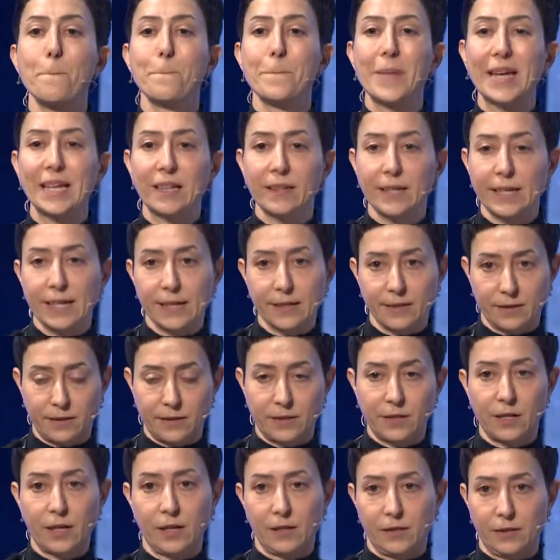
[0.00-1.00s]
billion
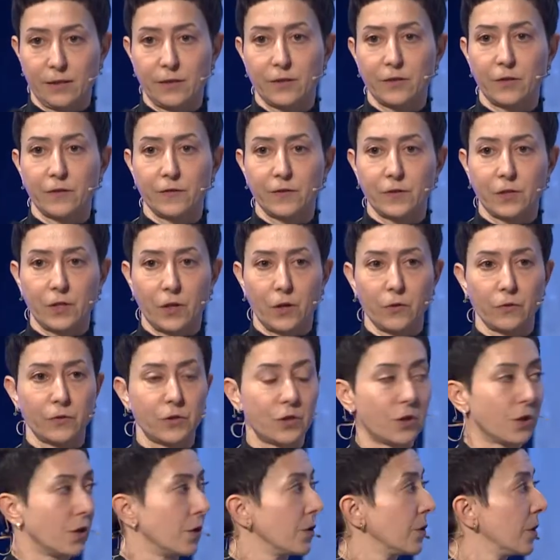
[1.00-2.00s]
tons of
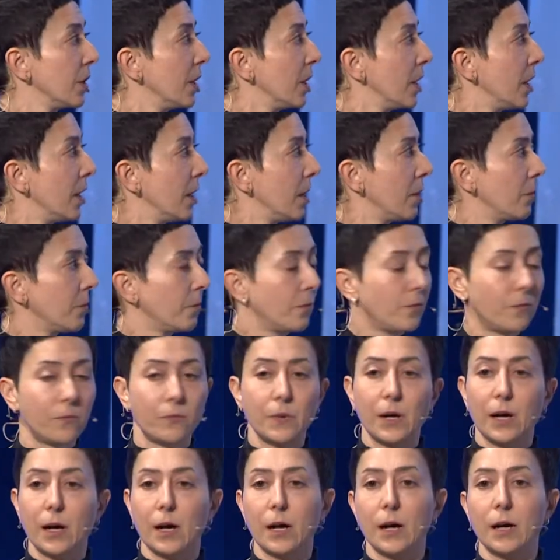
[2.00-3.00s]
CO2
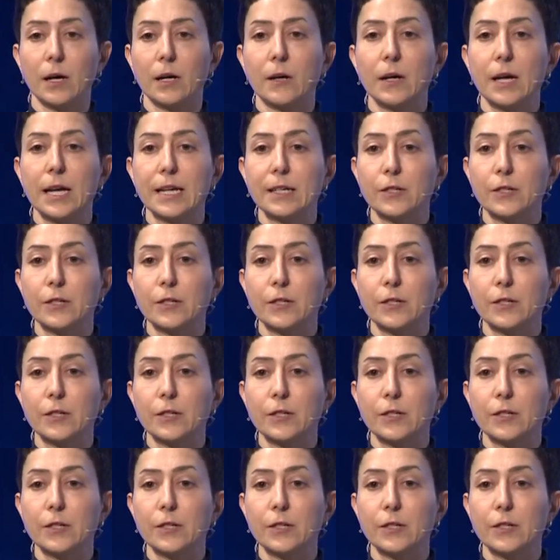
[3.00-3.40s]
in